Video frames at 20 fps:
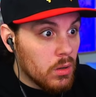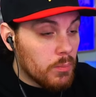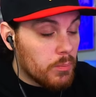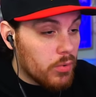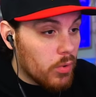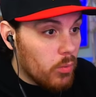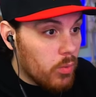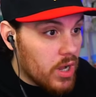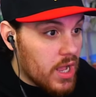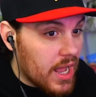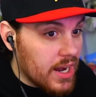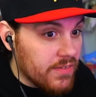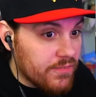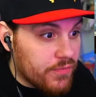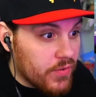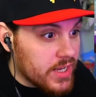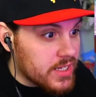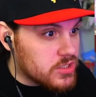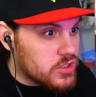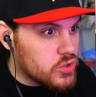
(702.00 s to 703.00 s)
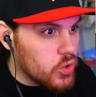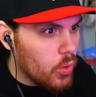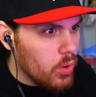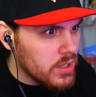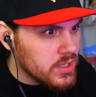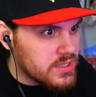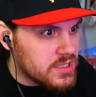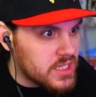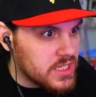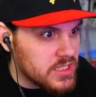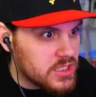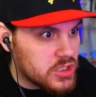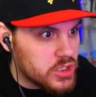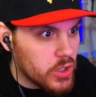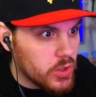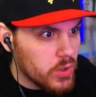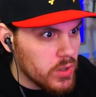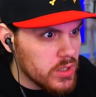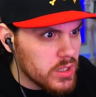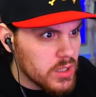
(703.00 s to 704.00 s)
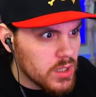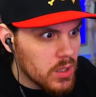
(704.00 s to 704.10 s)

Bro, what kind of freaking sword is this, dude?